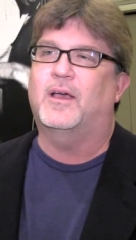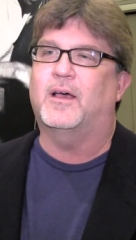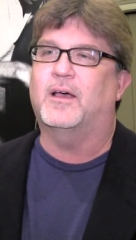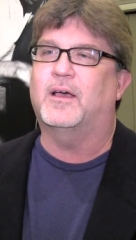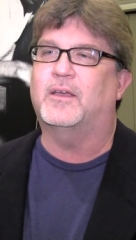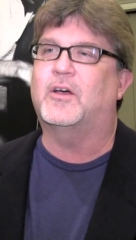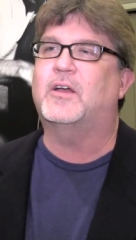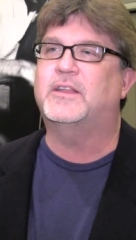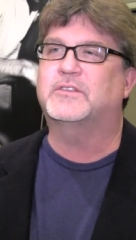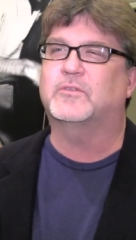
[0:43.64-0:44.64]
uh, an
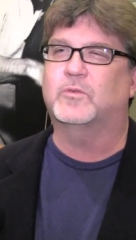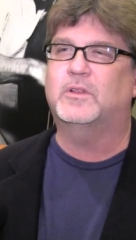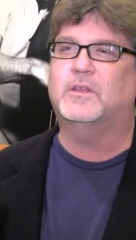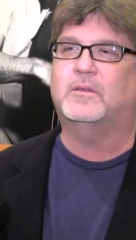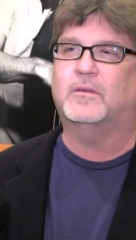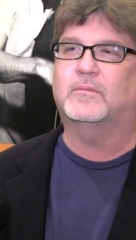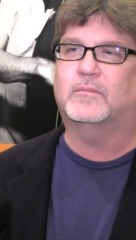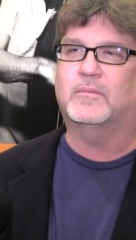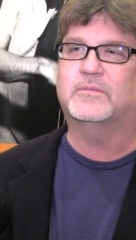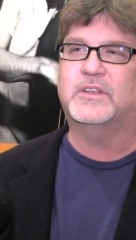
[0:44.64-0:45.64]
audience that really
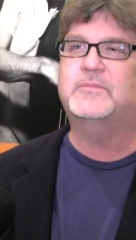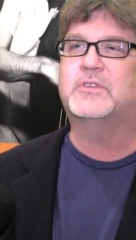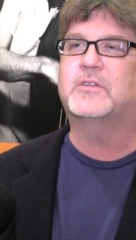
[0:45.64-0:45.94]
seems